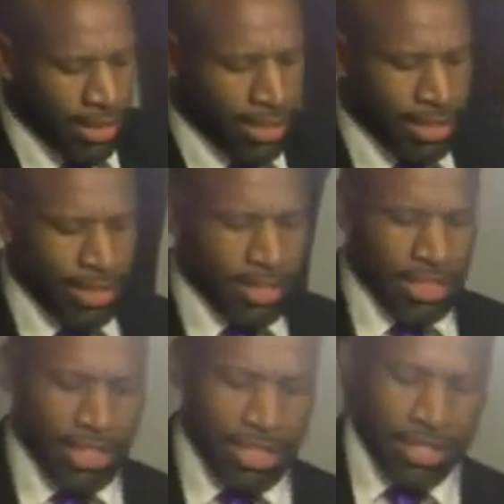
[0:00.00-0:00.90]

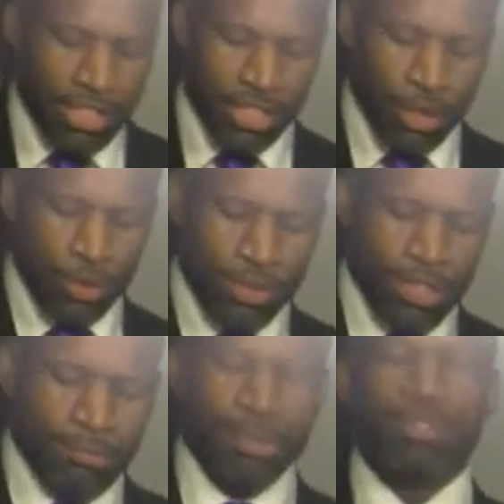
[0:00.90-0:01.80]
It, it, it,
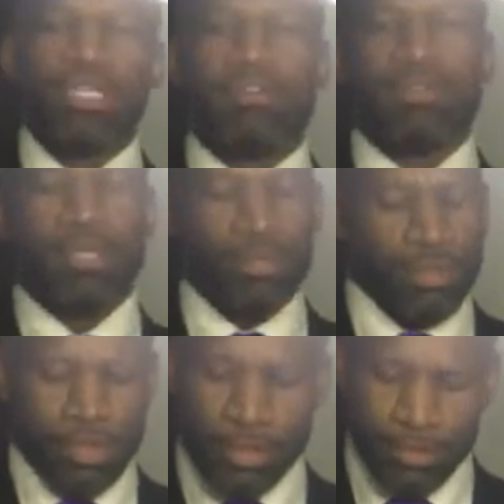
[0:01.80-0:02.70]
shows the beauty of the
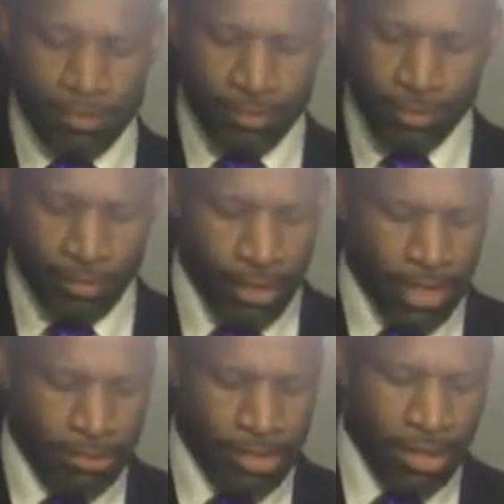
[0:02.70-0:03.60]
Lord.
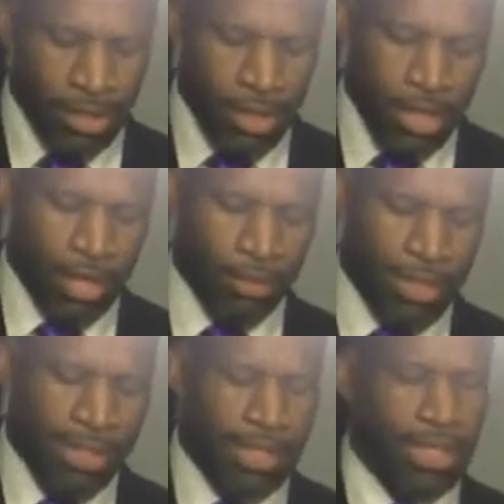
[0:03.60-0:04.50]
Amen.
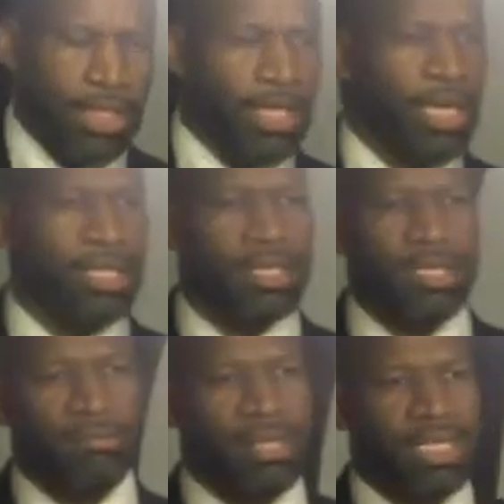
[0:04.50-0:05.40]
And we see
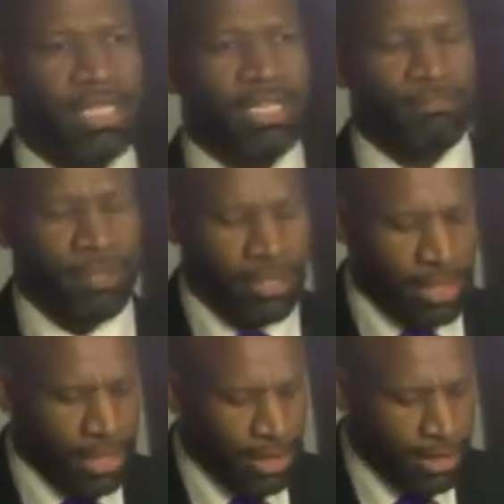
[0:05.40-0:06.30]
color in many
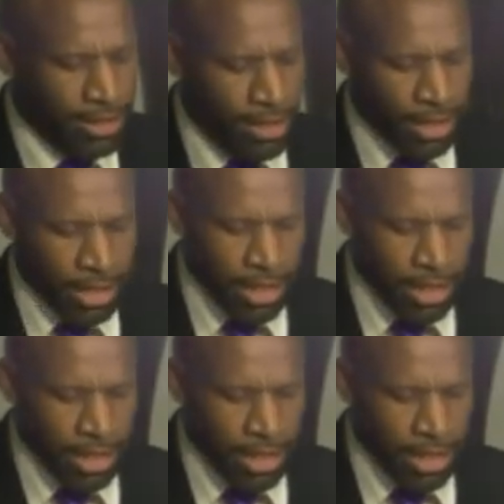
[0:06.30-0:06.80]
different things.